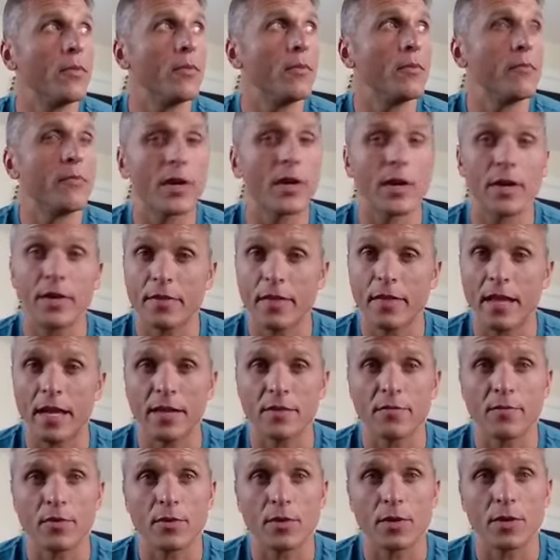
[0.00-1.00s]
Very
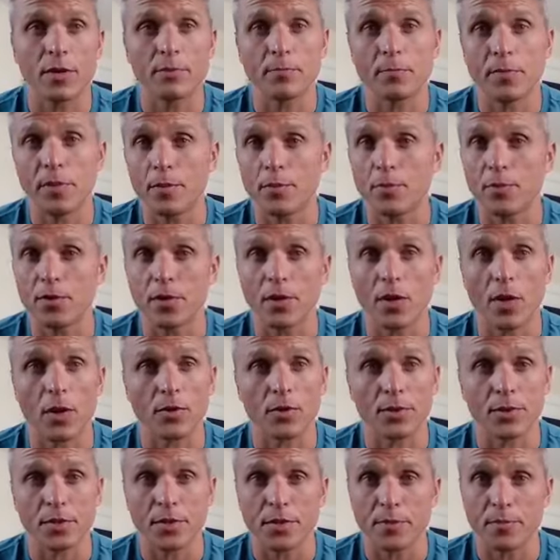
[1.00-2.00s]
thankful. Good people. Y'all
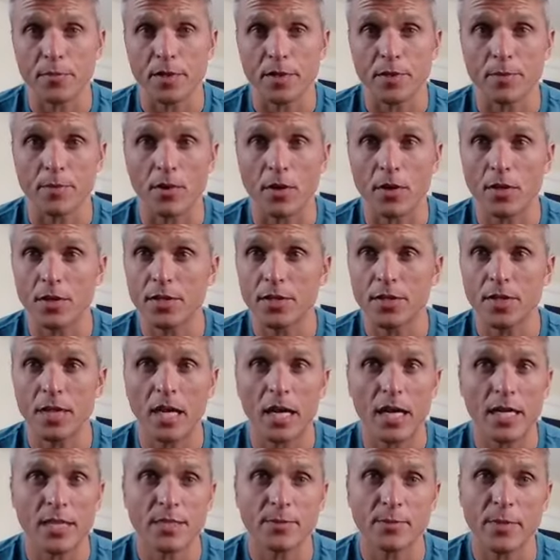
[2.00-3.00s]
are good people. All you
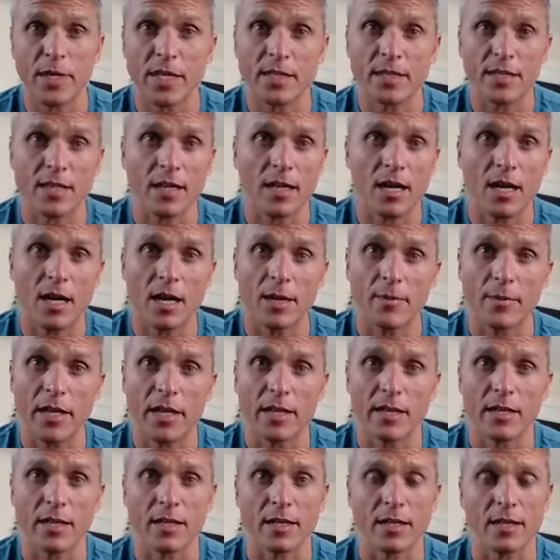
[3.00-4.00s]
guys, man, that
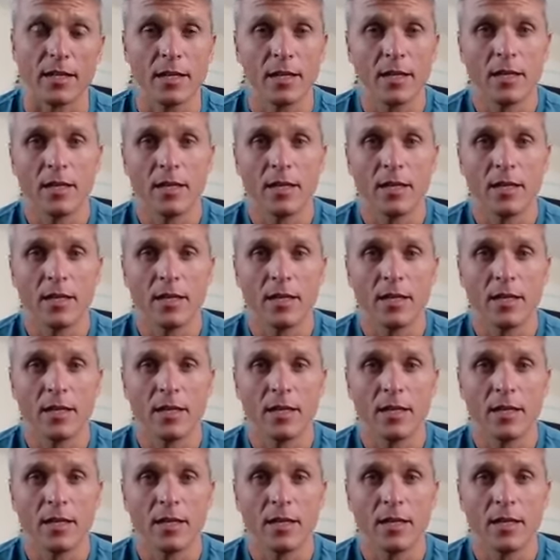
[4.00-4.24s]
comment and,